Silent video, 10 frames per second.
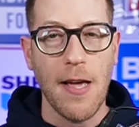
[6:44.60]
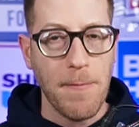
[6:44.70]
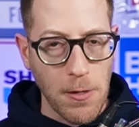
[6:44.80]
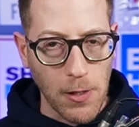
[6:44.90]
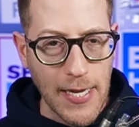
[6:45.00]

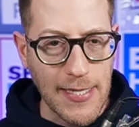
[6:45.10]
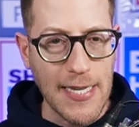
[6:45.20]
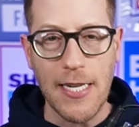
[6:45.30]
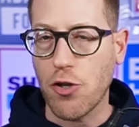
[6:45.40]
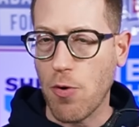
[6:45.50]
If you
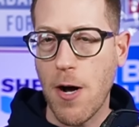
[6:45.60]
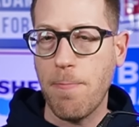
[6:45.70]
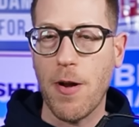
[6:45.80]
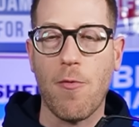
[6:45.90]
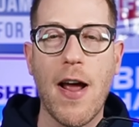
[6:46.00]
listen to
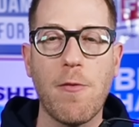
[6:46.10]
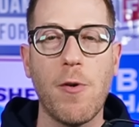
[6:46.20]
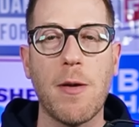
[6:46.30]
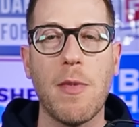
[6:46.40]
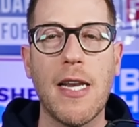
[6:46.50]
Trump and
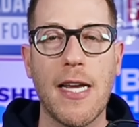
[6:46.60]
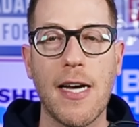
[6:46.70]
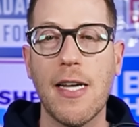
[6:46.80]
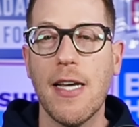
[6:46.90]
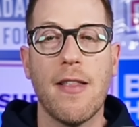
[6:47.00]
right-wing
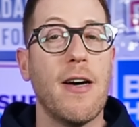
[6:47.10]
media,